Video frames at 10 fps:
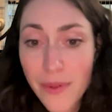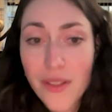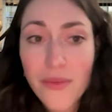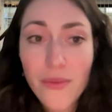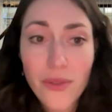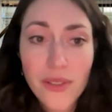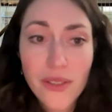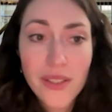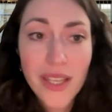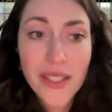experts for
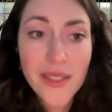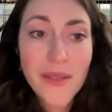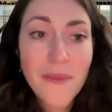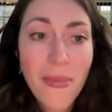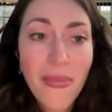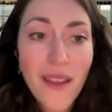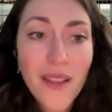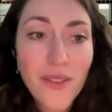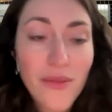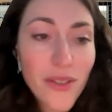success.
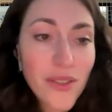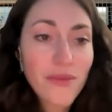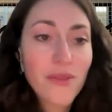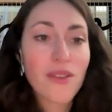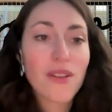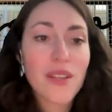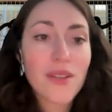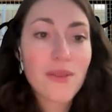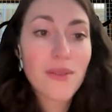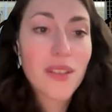So first of all,
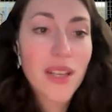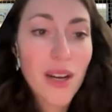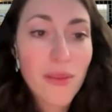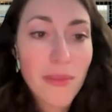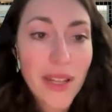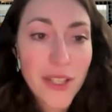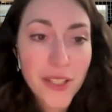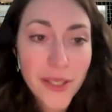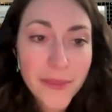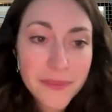your account
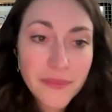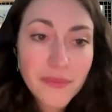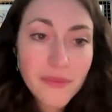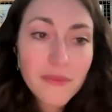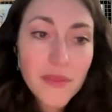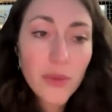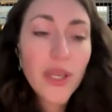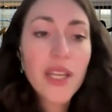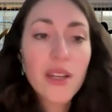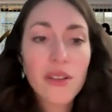manager.
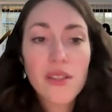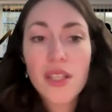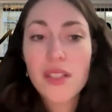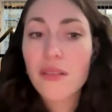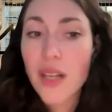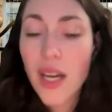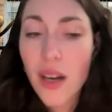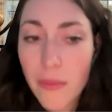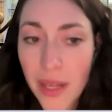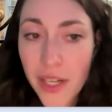You can contact your
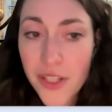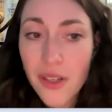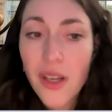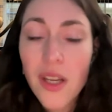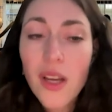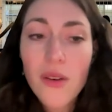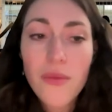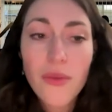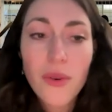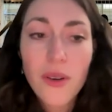account manager
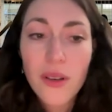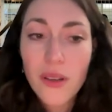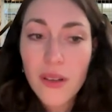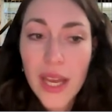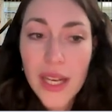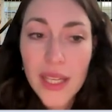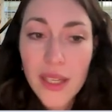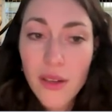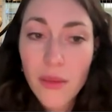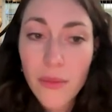for
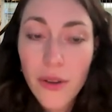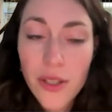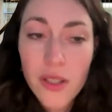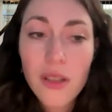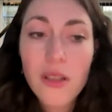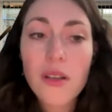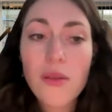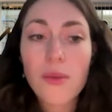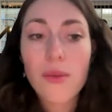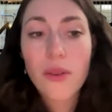any
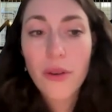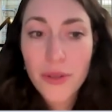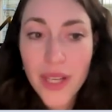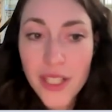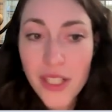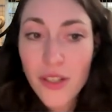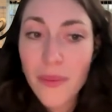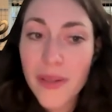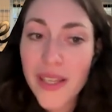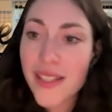commercial or contractual
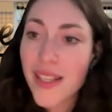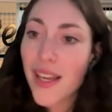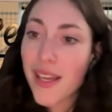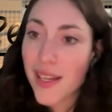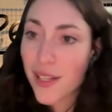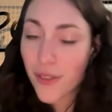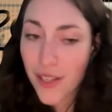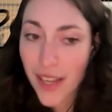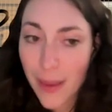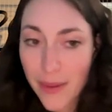topics,
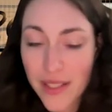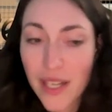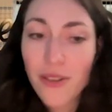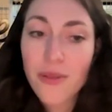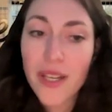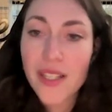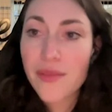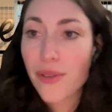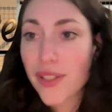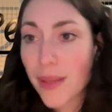including up and
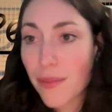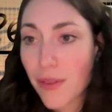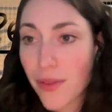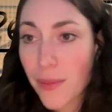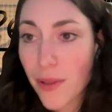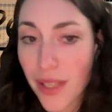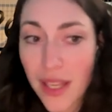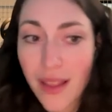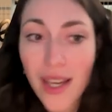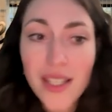downgrades, for example, of
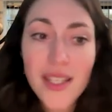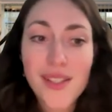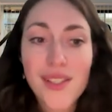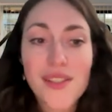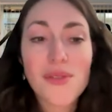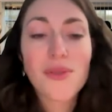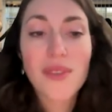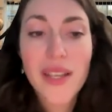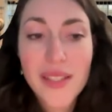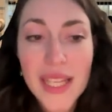employee licenses
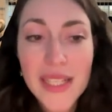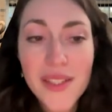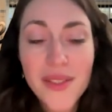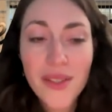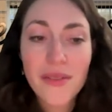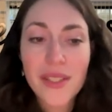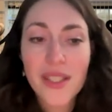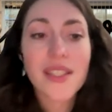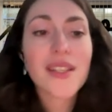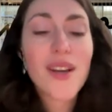or extended
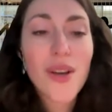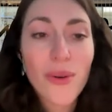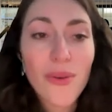services